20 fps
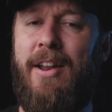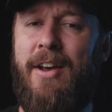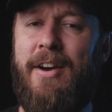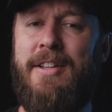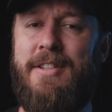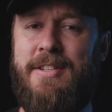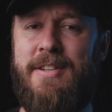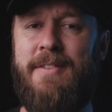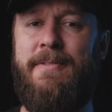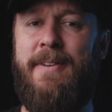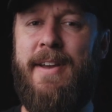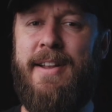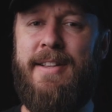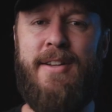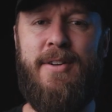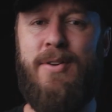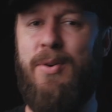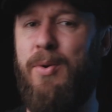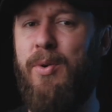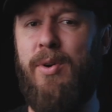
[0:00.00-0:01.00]
Like, it's
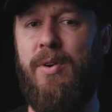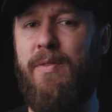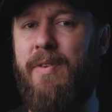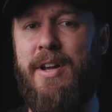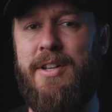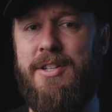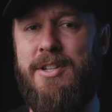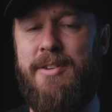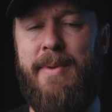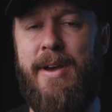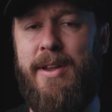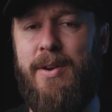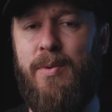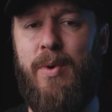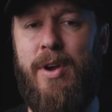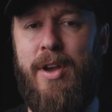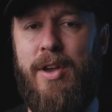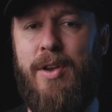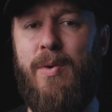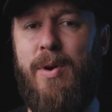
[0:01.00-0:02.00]
affected all of us, no matter
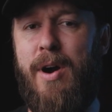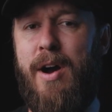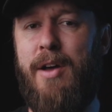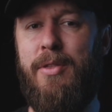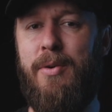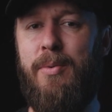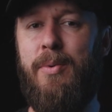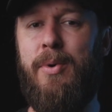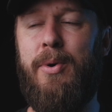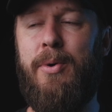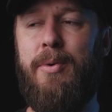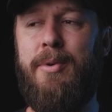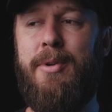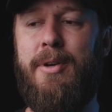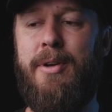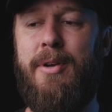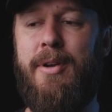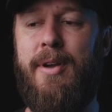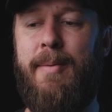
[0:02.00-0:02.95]
where you are in the world.